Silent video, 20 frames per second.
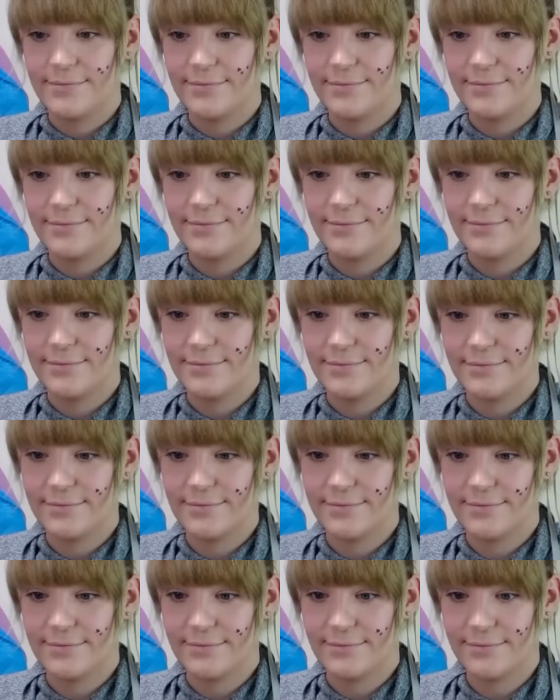
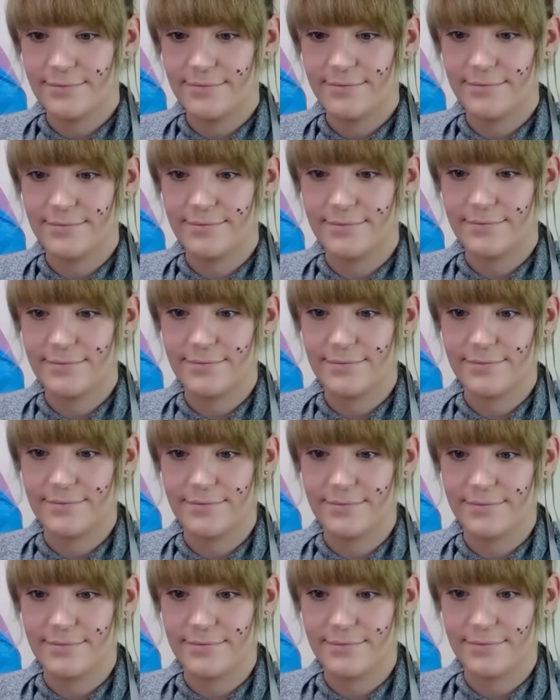
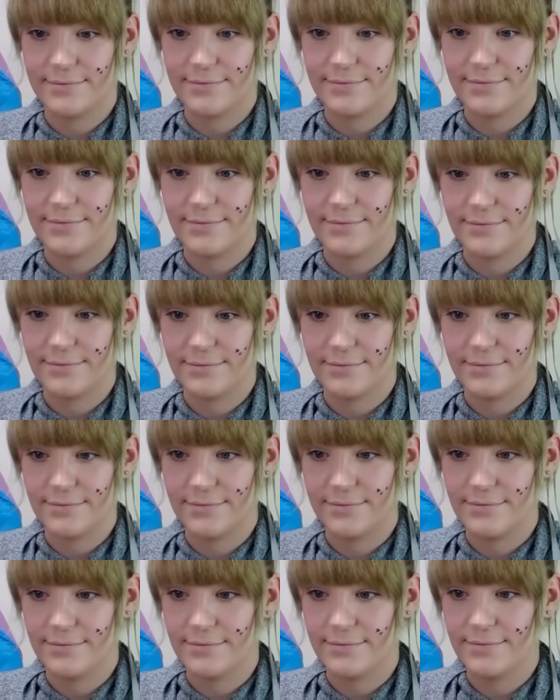
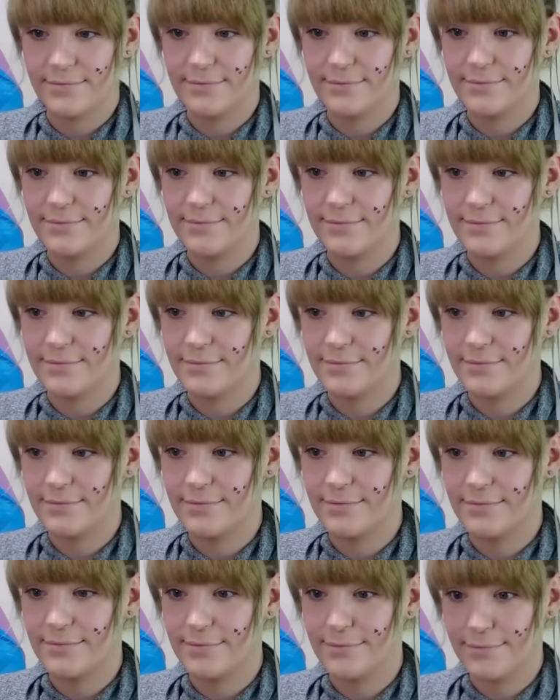
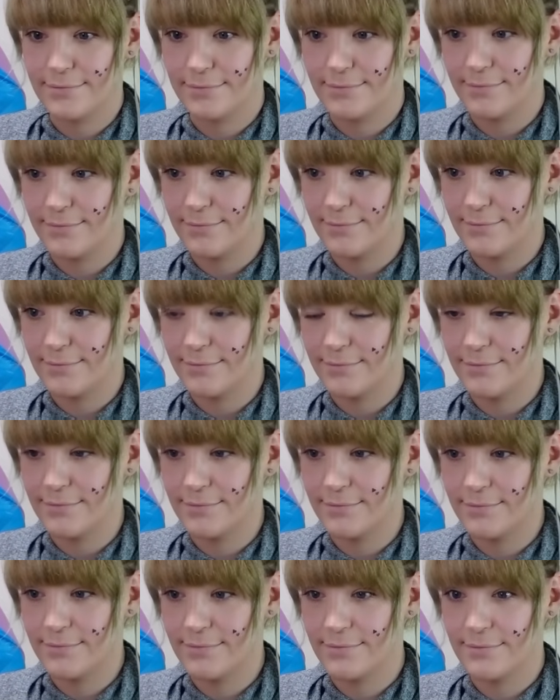
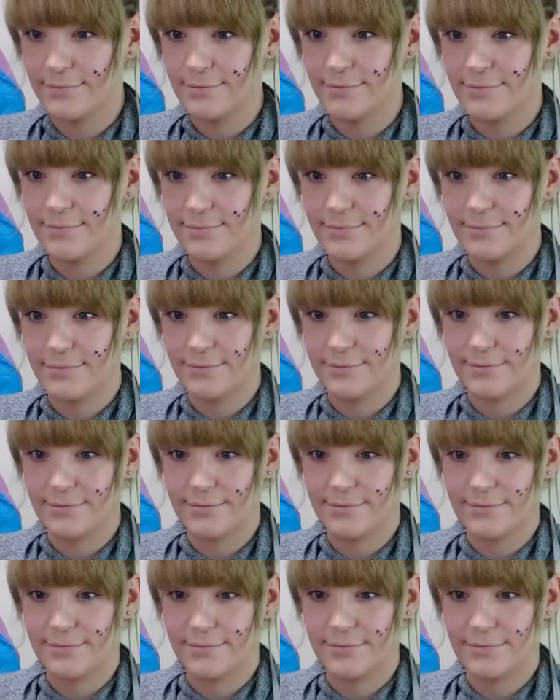
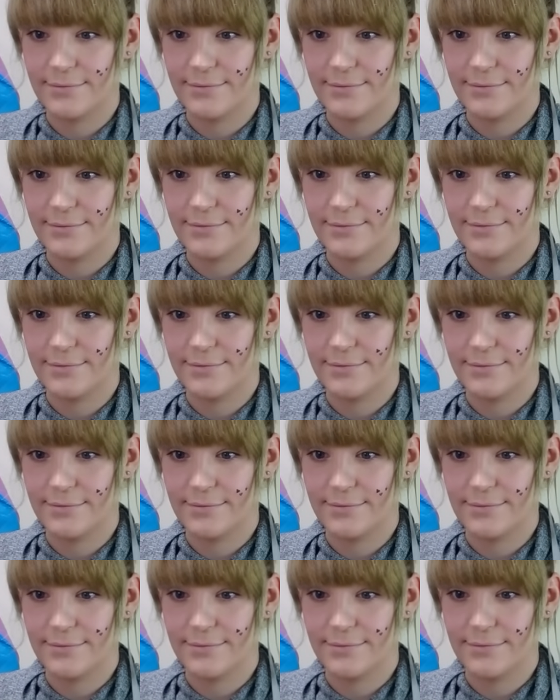
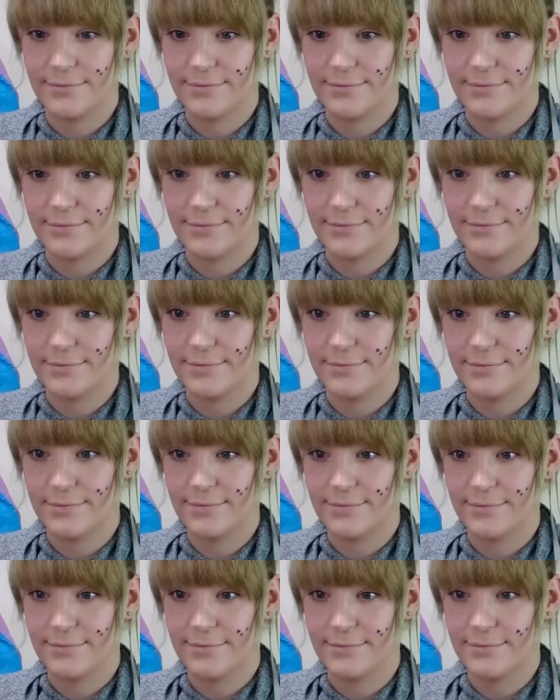The person shown says nothing.